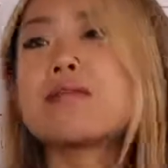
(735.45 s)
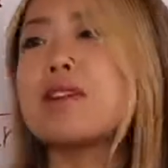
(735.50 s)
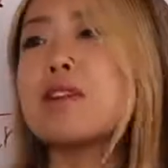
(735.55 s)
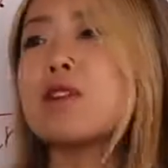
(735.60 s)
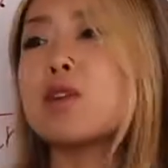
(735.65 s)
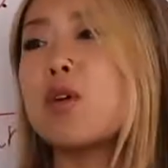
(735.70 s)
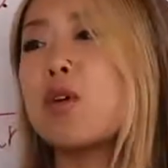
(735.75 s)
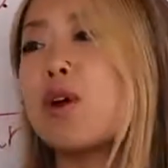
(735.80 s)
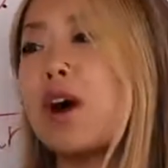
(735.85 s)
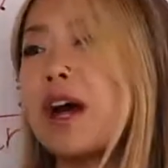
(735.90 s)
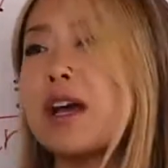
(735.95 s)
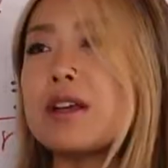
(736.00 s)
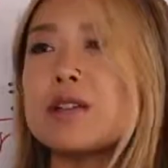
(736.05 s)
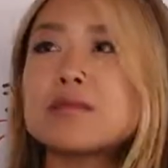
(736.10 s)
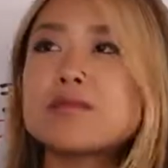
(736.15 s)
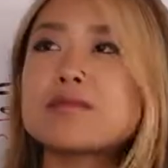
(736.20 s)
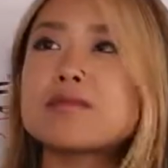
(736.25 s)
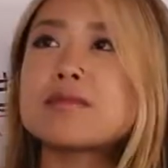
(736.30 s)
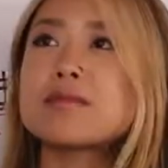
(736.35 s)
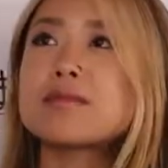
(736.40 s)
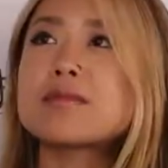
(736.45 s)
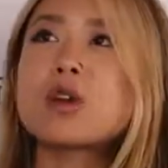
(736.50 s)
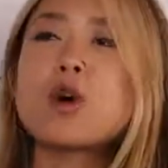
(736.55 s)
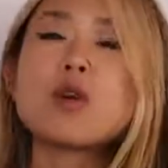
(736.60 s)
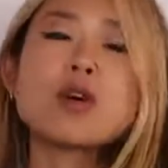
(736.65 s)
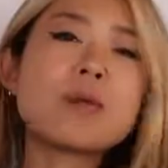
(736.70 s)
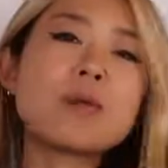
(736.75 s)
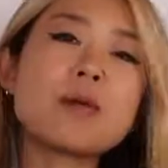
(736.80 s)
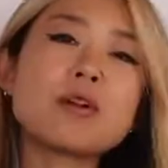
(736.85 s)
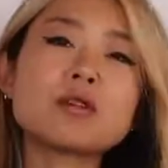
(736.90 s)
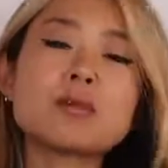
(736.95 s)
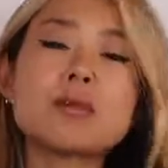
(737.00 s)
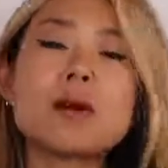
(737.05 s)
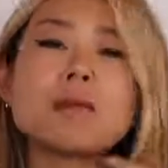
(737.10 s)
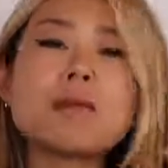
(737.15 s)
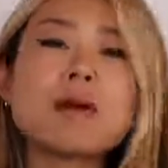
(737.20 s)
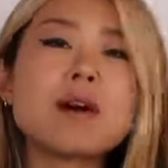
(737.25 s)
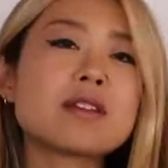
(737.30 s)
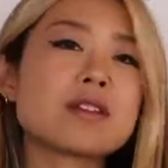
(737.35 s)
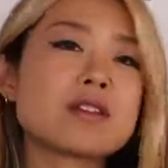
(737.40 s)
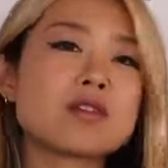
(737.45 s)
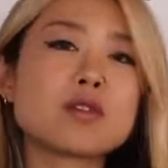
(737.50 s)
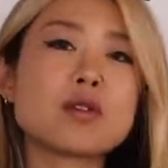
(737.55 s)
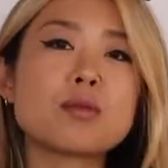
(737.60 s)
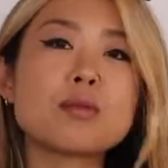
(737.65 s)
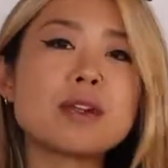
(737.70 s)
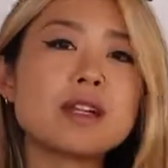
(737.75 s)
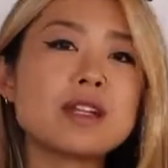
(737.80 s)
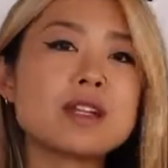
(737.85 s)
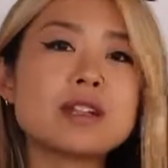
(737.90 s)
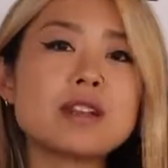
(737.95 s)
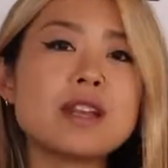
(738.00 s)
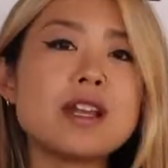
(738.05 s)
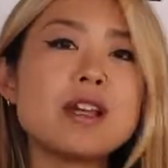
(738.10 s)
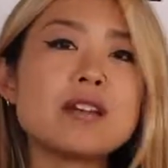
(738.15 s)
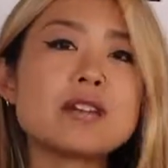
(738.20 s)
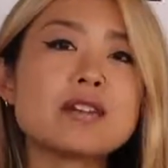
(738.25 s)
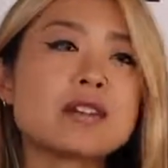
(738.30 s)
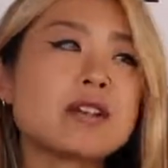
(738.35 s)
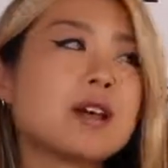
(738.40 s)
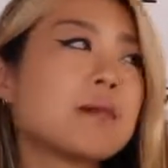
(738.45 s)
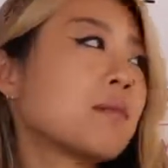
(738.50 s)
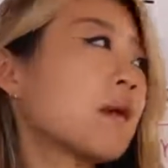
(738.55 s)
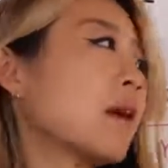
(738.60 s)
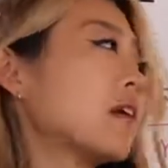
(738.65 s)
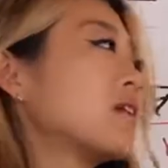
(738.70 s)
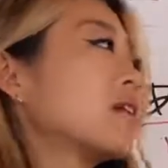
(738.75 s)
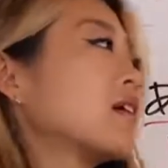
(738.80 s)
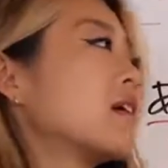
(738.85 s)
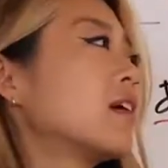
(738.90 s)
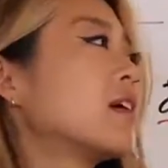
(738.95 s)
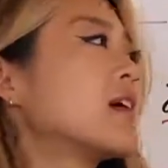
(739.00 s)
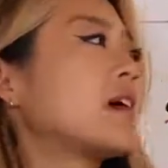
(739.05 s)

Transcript: I talk about my mother so many things, but